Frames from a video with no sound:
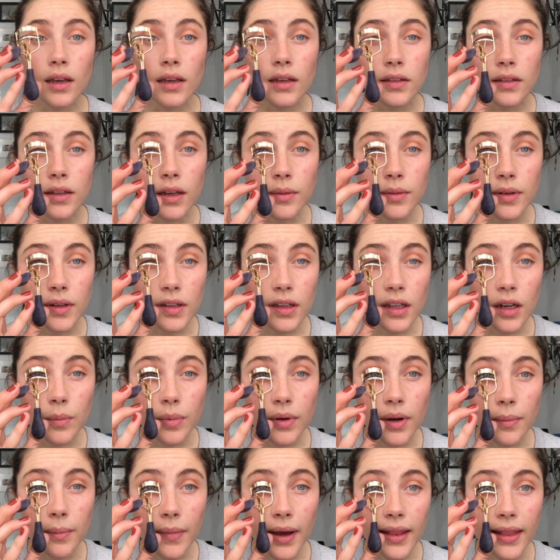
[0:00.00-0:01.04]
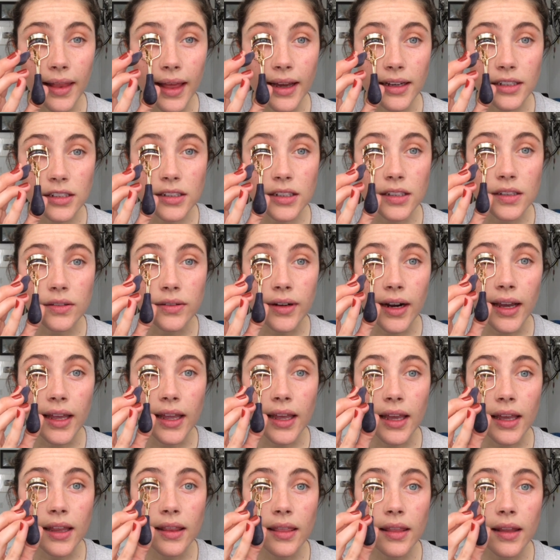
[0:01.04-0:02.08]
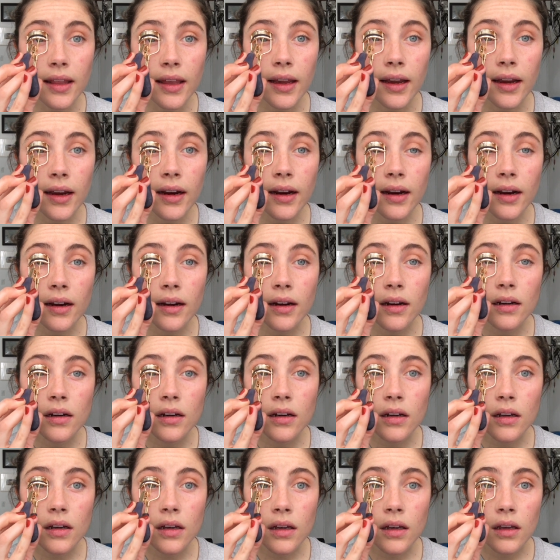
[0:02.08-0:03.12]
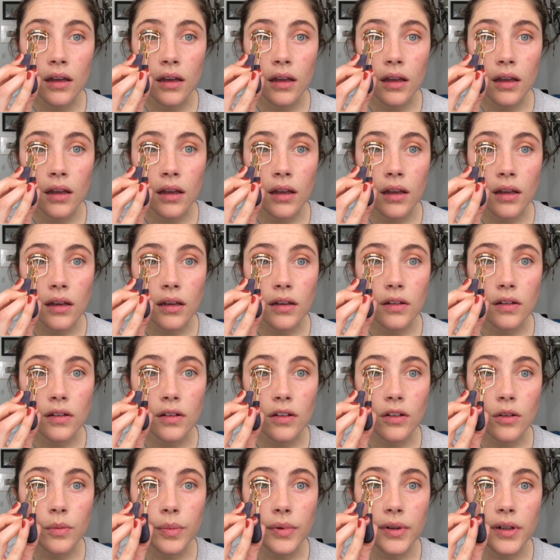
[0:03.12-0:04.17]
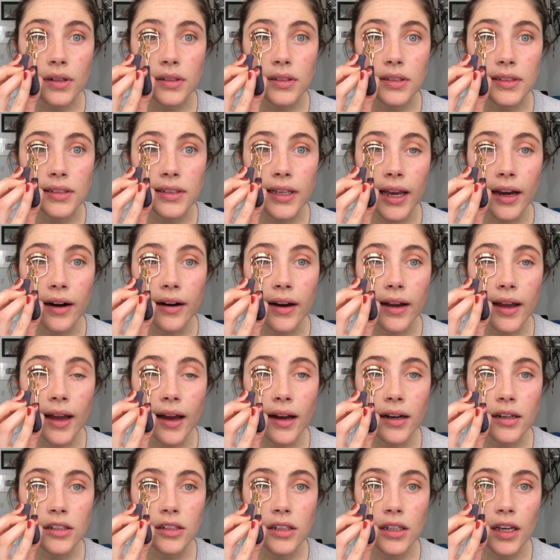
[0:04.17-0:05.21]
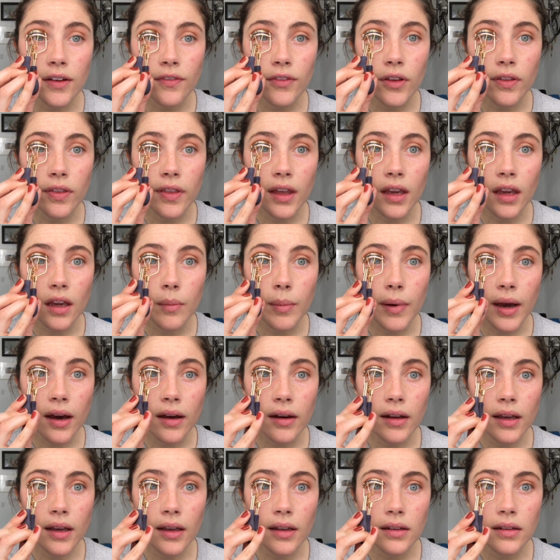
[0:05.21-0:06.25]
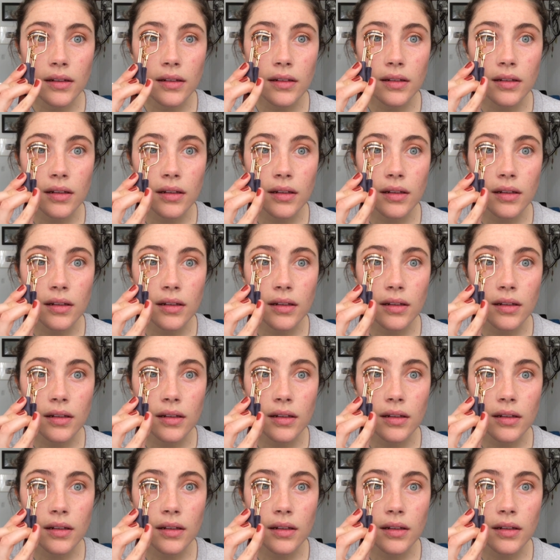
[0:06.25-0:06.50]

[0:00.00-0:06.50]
So I'm just going to put my lashes right in there. Super scary actually if you think about it.